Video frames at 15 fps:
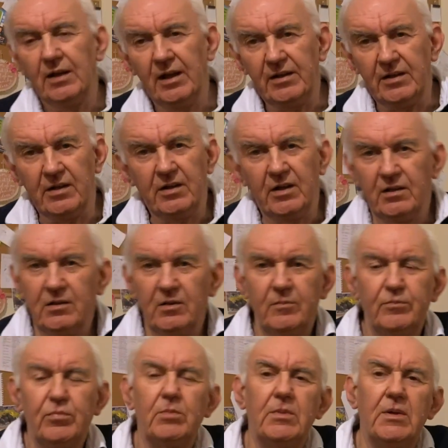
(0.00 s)
I don't know,
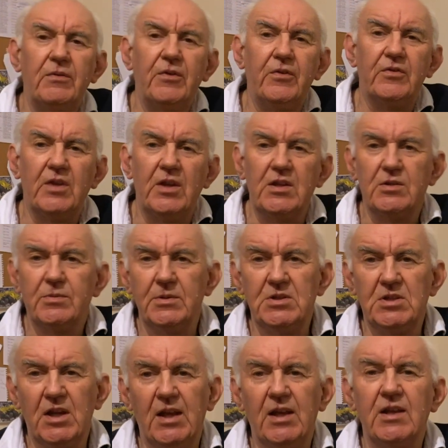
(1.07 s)
probably 15,
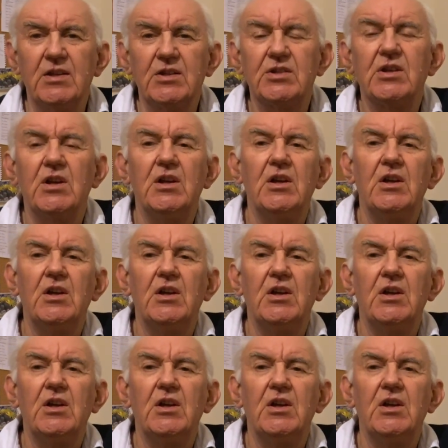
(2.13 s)
20 hours,